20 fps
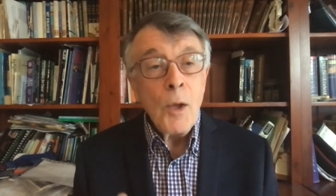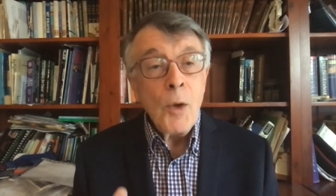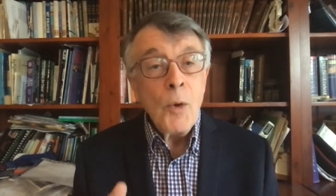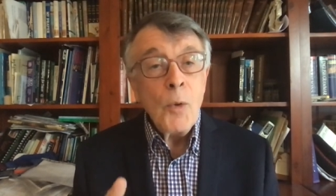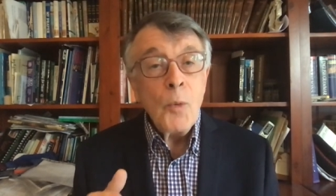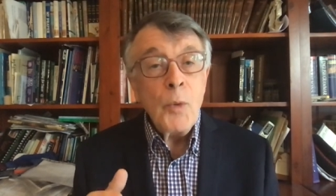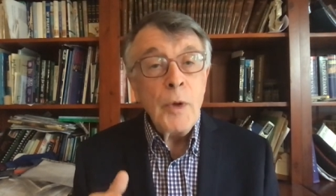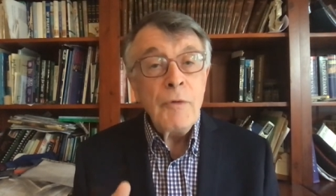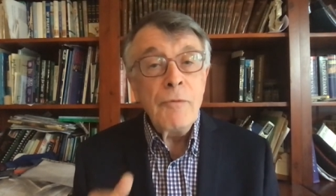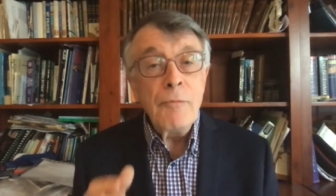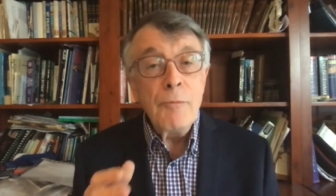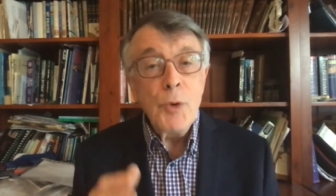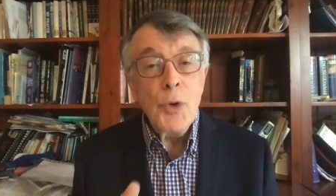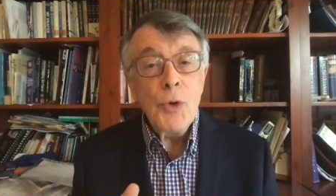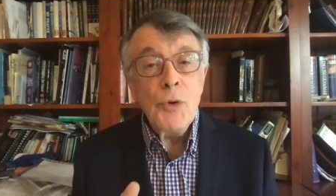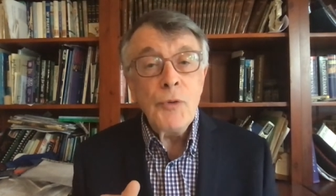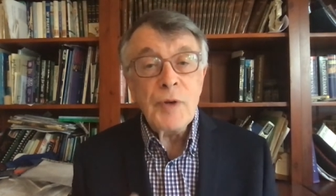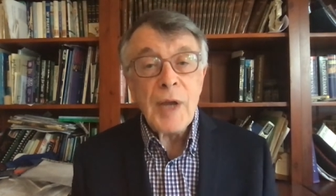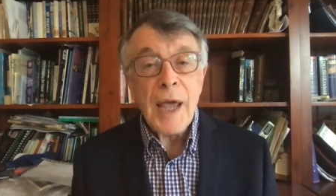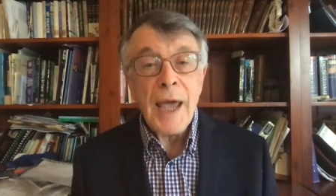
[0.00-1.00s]
We've
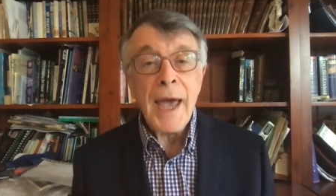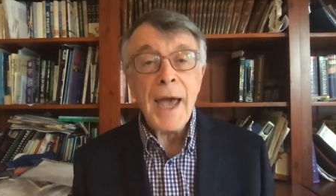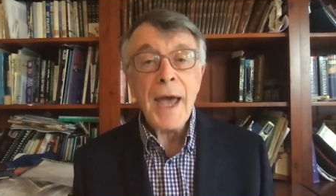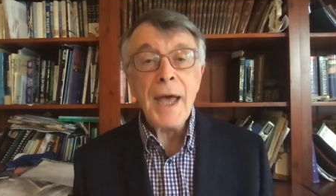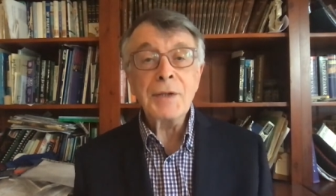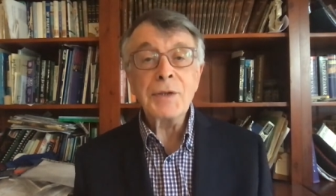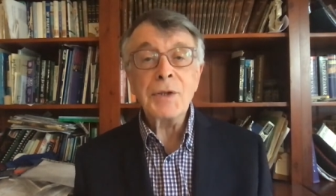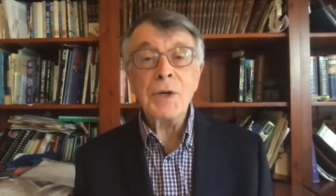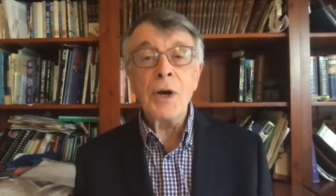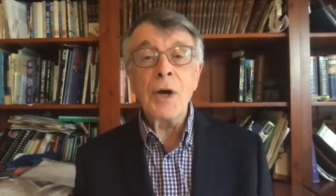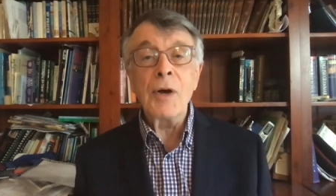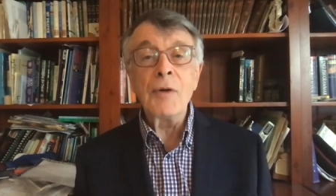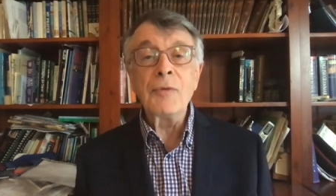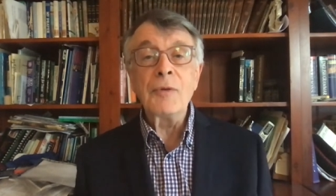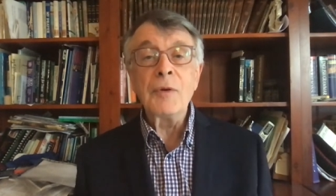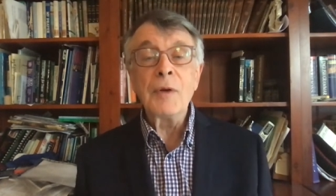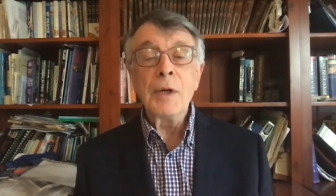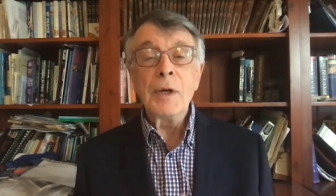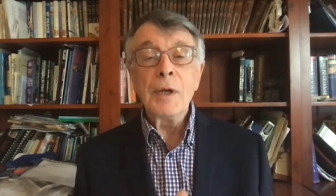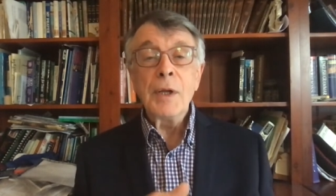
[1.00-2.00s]
moved out
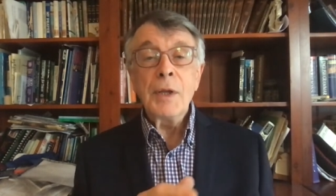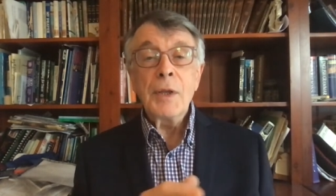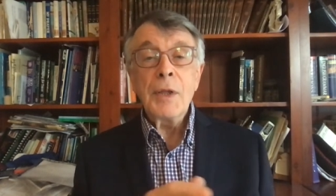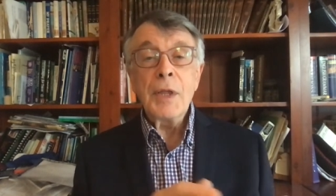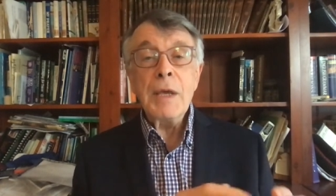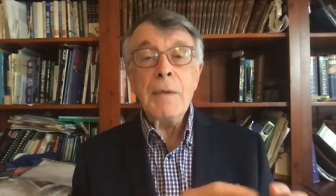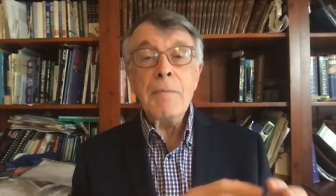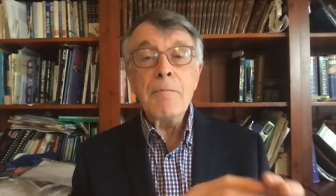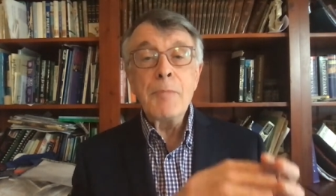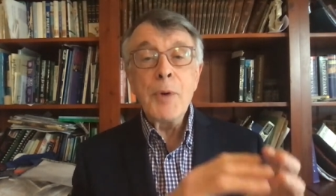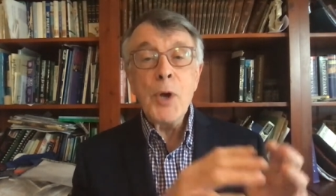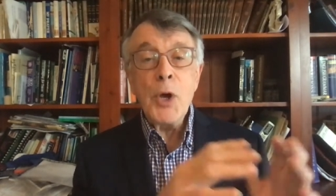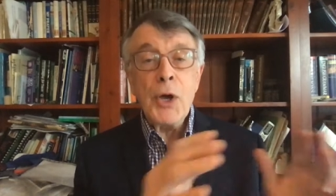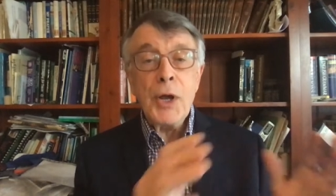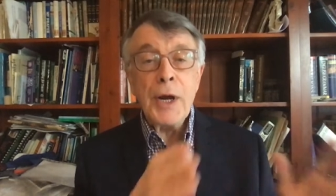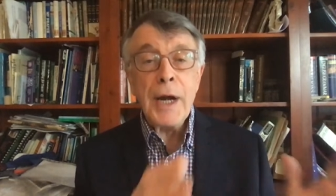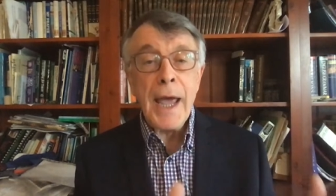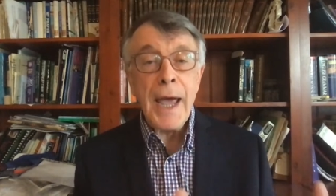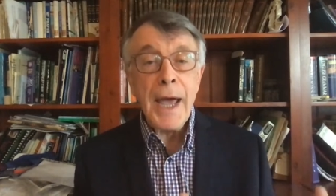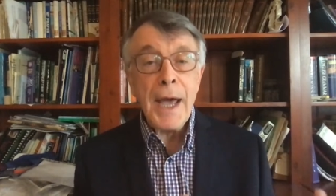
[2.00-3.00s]
of the
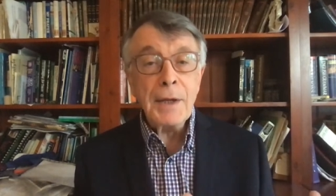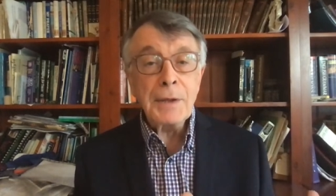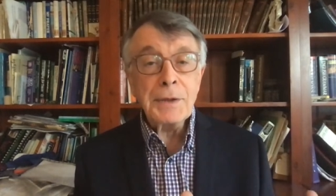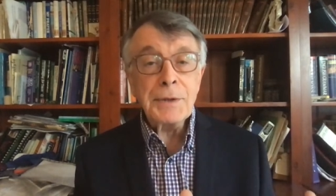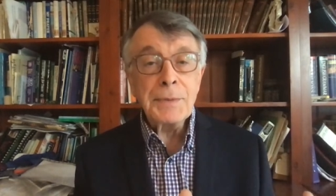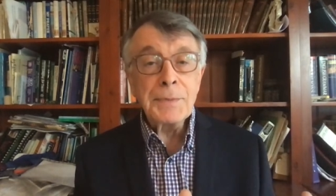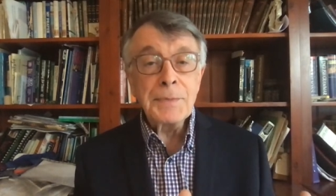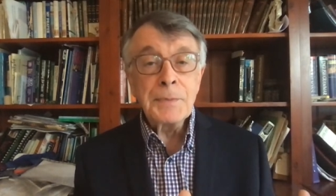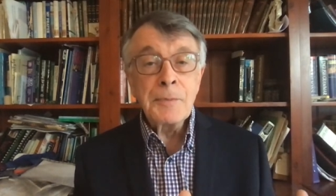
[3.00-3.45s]
burnout,